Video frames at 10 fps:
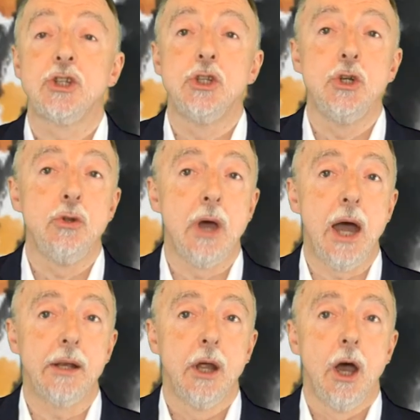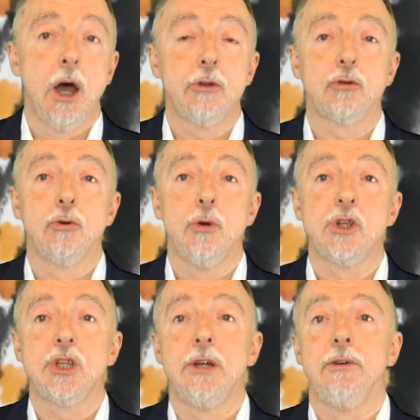to do that through a
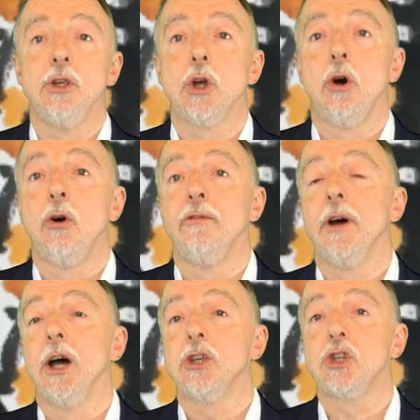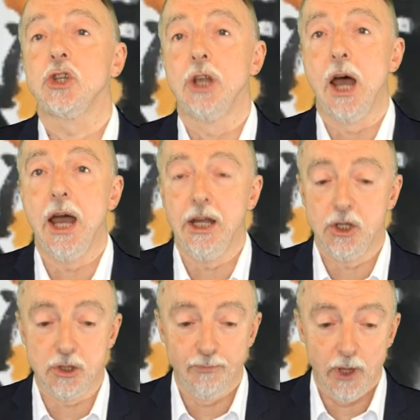series of
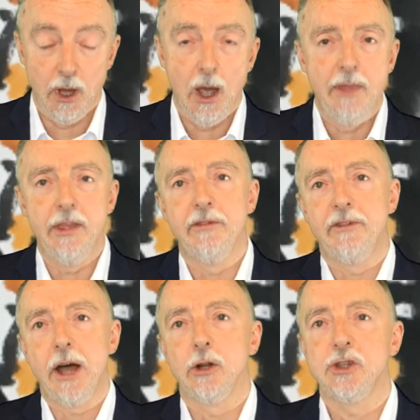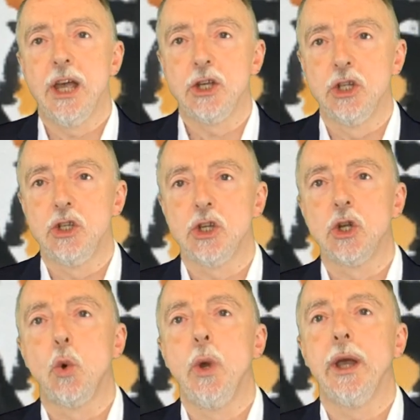slides. And then the final section is just
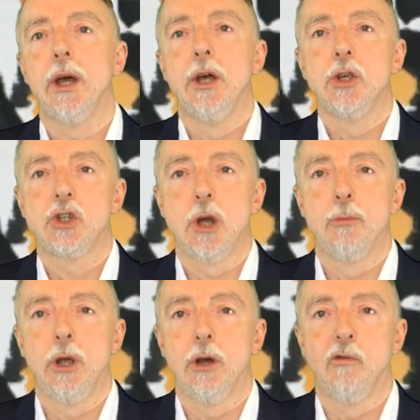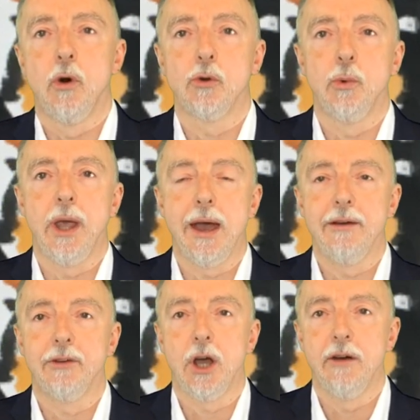a quick summary of what we
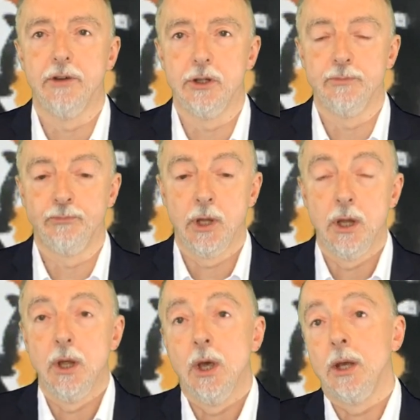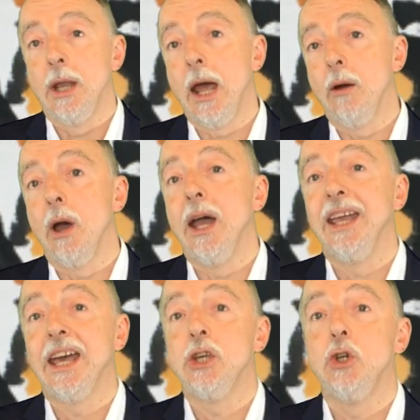have covered. Now, in
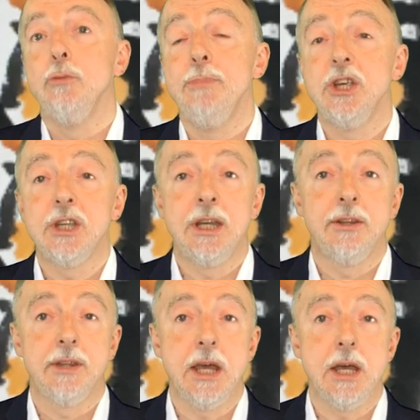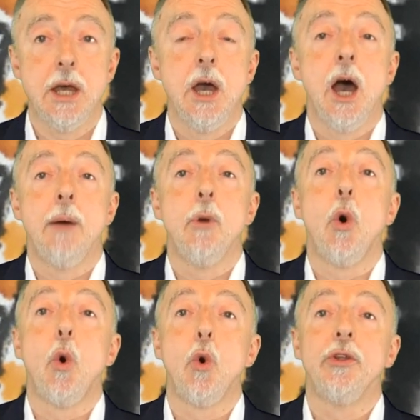case you miss anything,
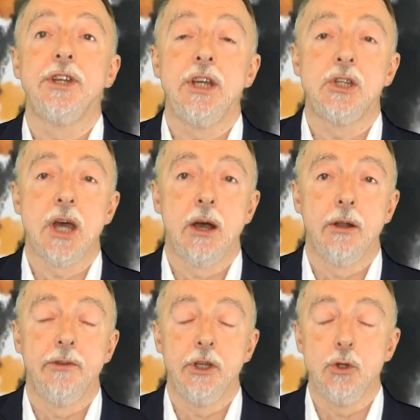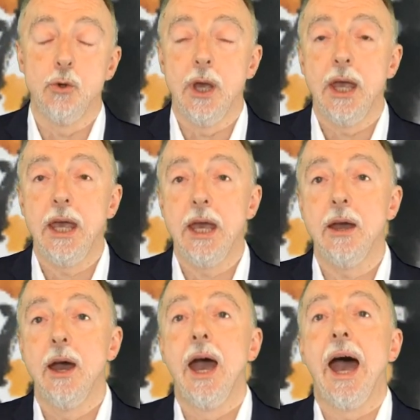all the detail that you
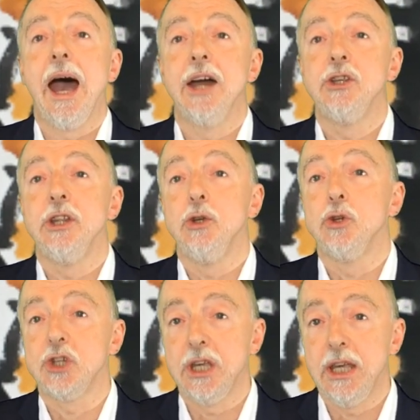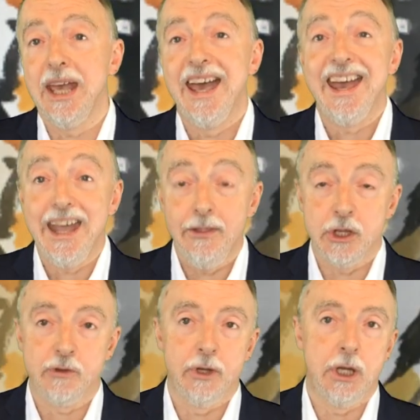hear and that you see in
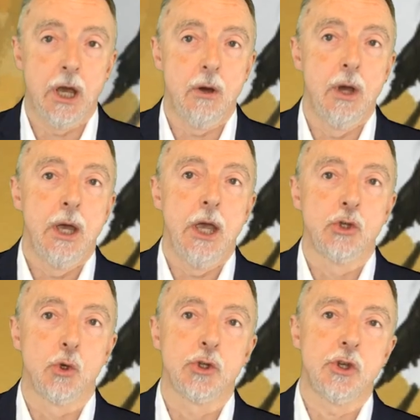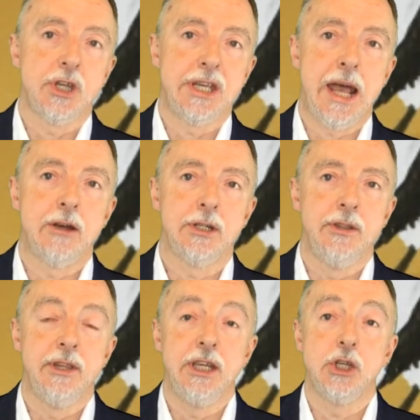this video is also set out
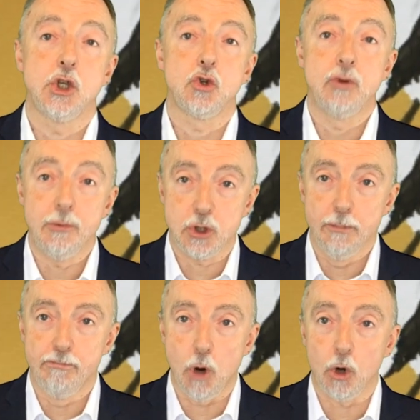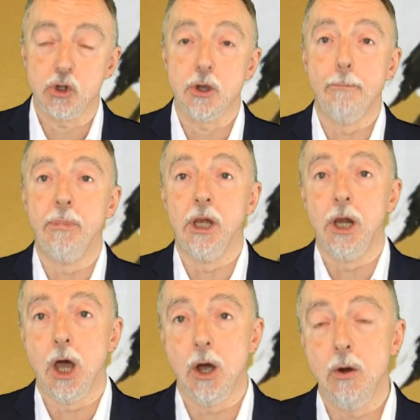in the description box
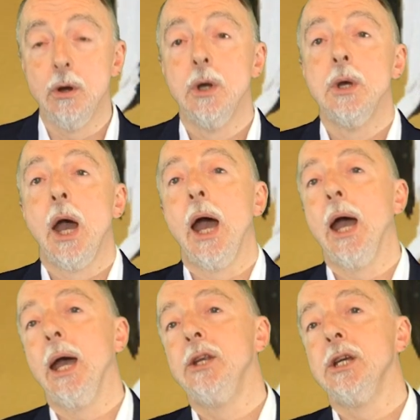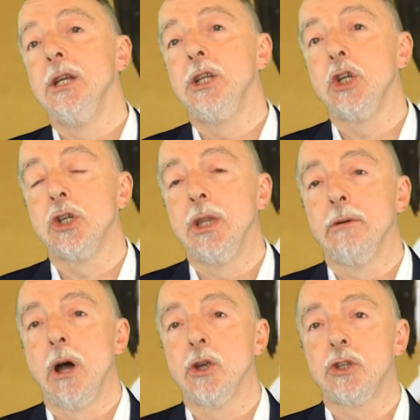below, and in addition there
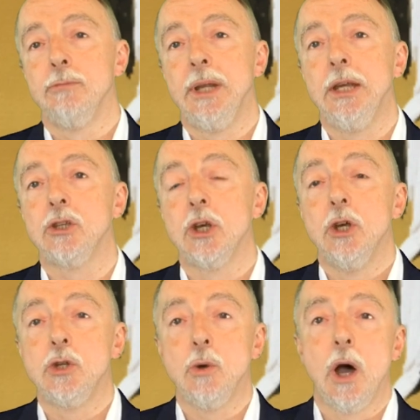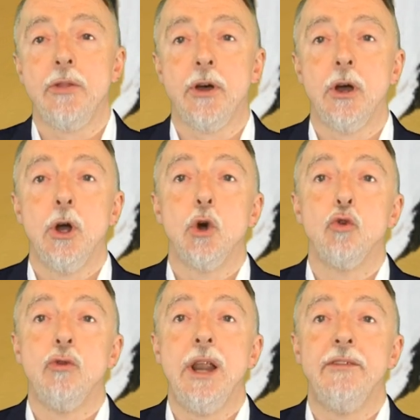are some links to other
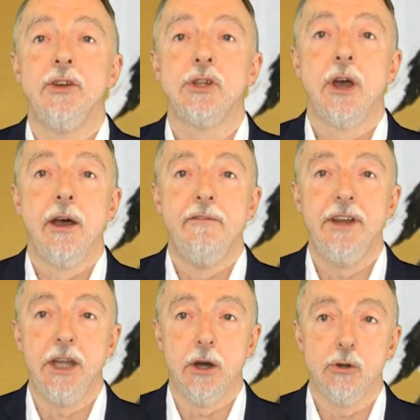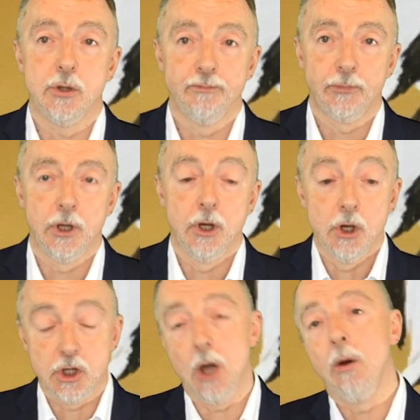relevant videos.
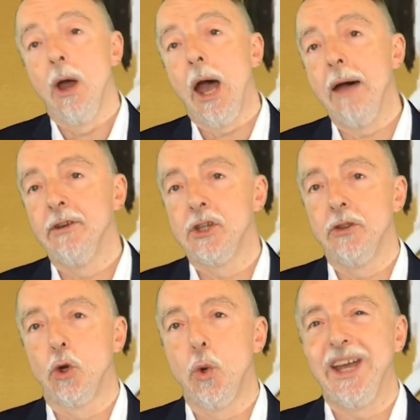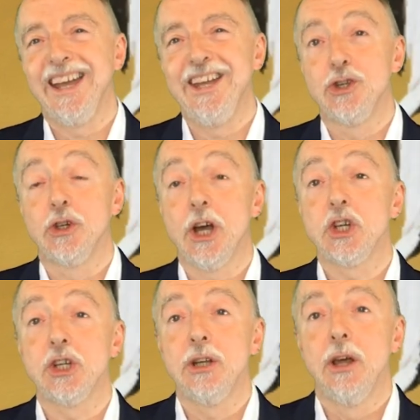So, having done the quick introduction,